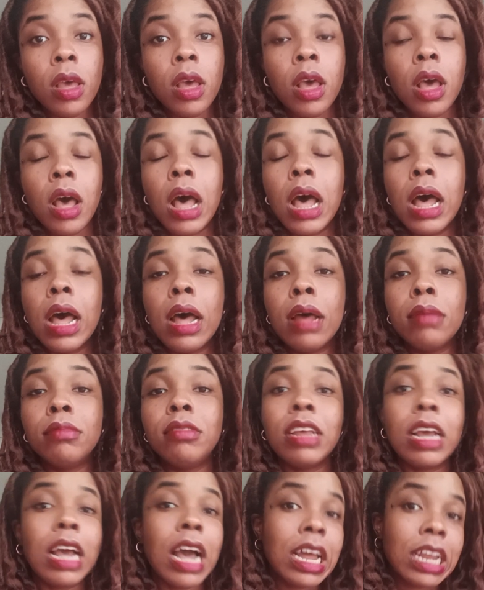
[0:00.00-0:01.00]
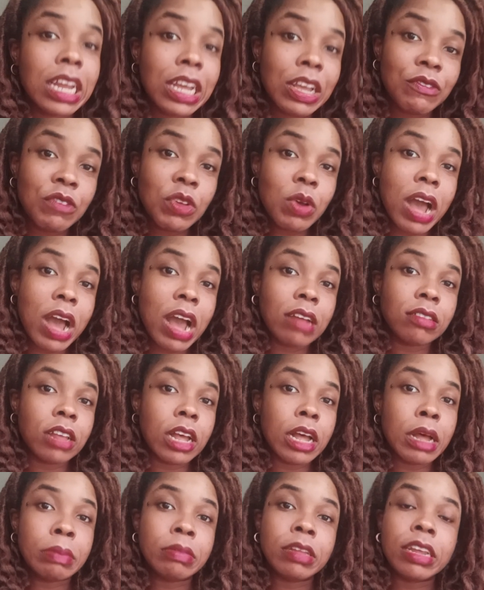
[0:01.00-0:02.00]
um, to kind of give you guys an
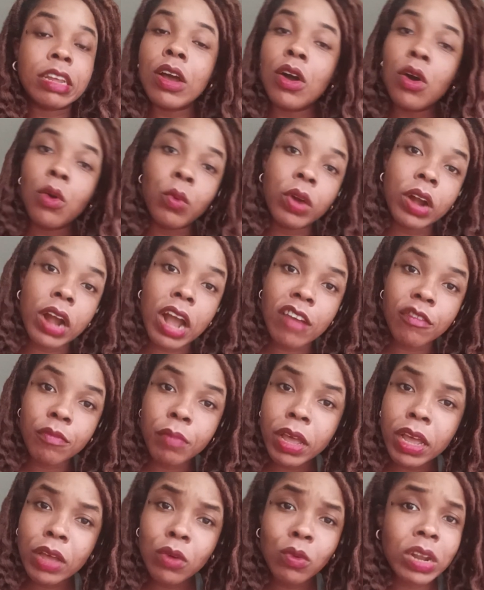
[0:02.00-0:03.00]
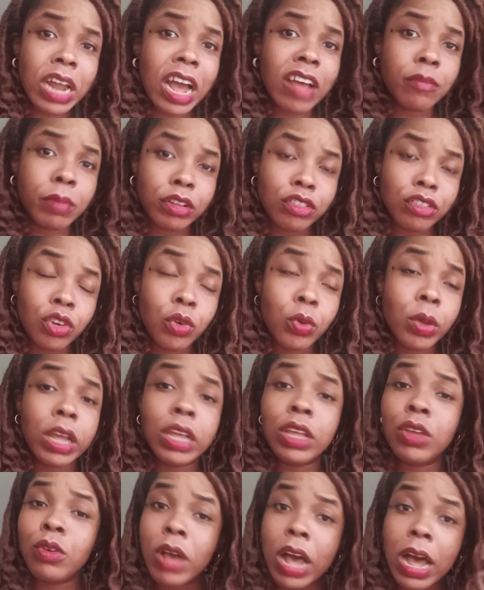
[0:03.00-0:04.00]
update on where i've been what i've been
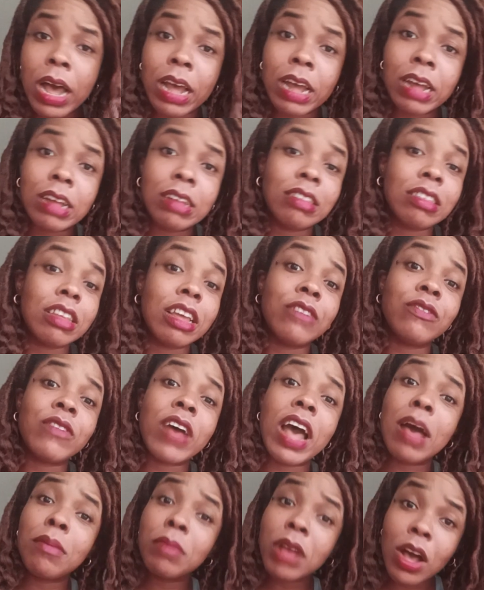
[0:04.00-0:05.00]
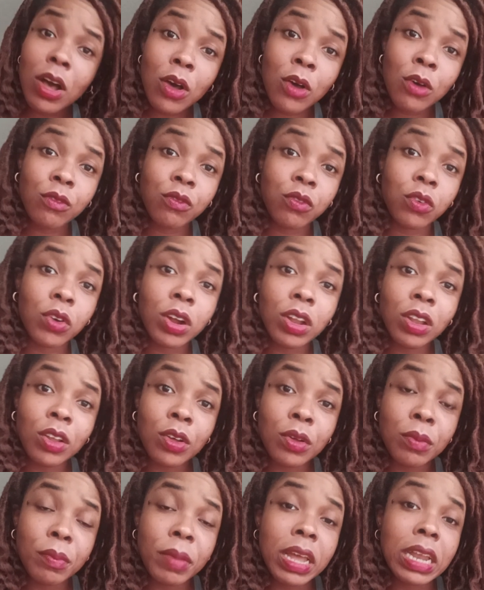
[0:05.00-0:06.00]
doing you guys if i'm gone for a
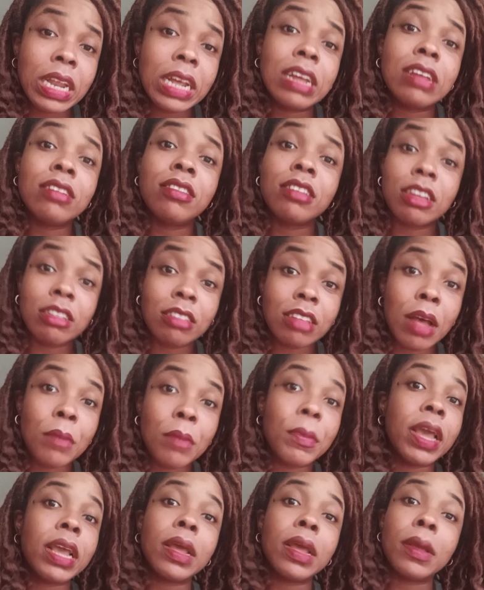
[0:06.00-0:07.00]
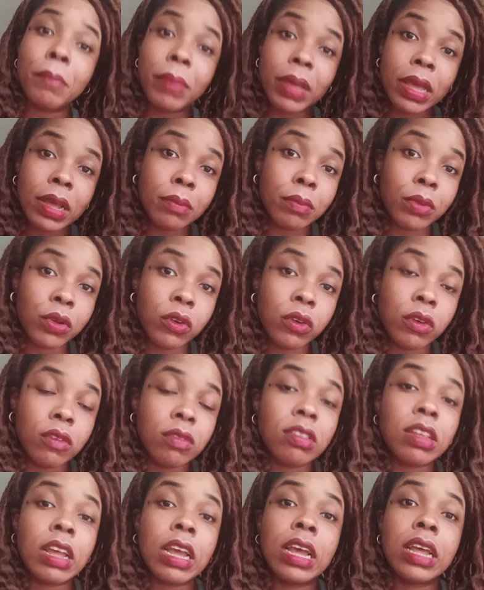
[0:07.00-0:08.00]
little minute it's because i'm making big
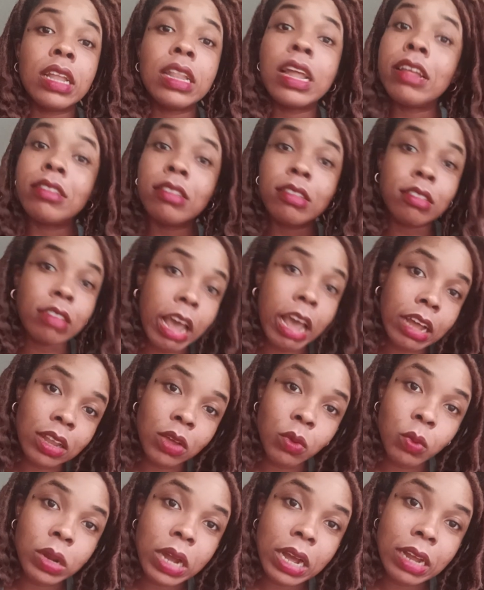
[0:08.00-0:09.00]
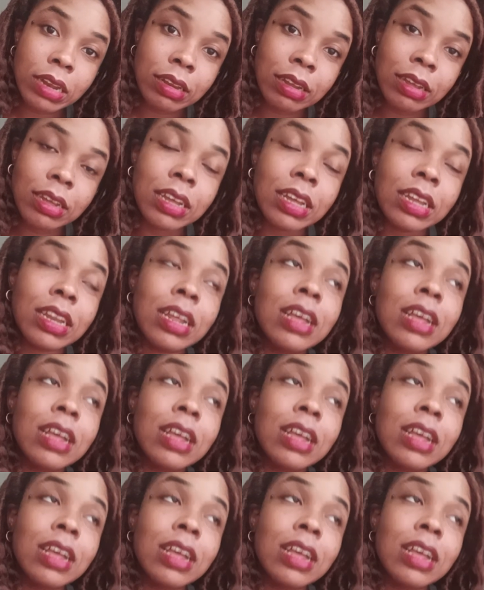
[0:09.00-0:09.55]
moves and that's exactly what i did